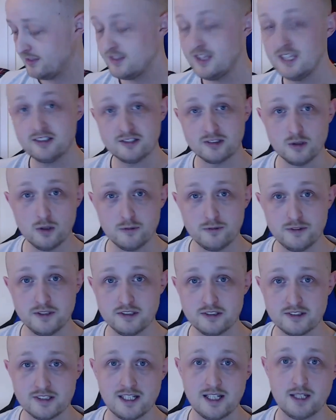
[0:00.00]
this sort of
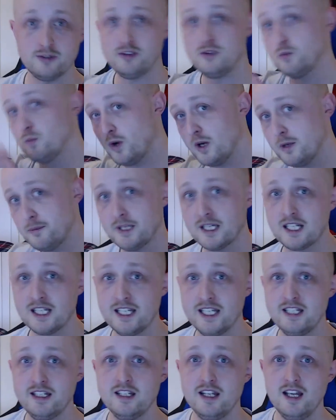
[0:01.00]
thing just allows you to wipe it
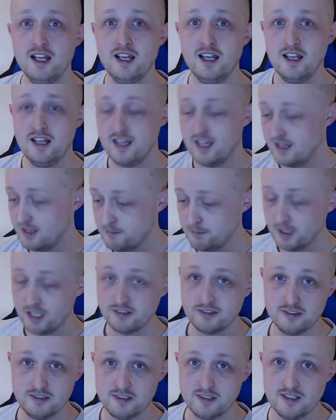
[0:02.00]
clean and then
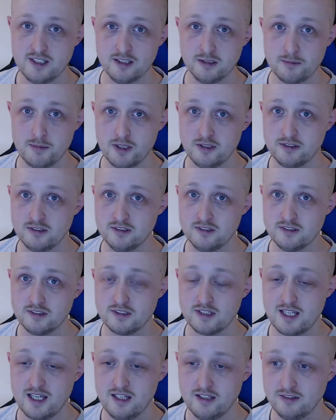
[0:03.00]
pass it to the next
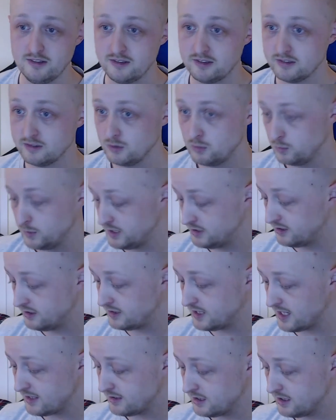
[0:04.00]
person. And we
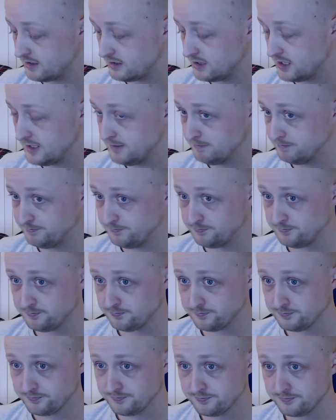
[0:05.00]
did that the other night.
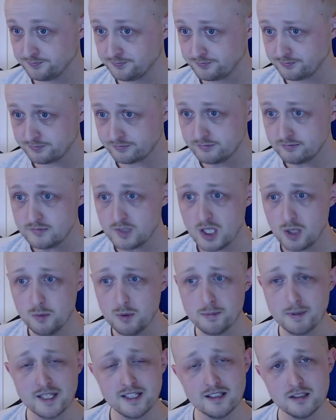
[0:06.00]

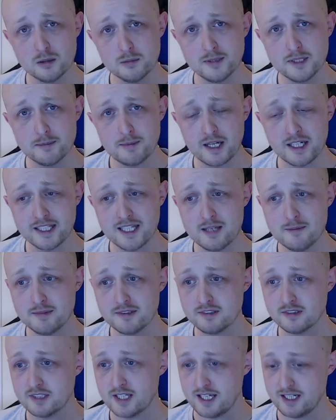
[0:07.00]
We played a little bit of party
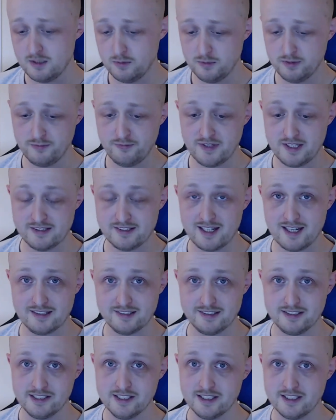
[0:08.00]
games and it was
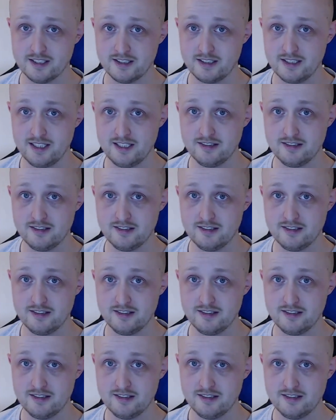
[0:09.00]
fantastic.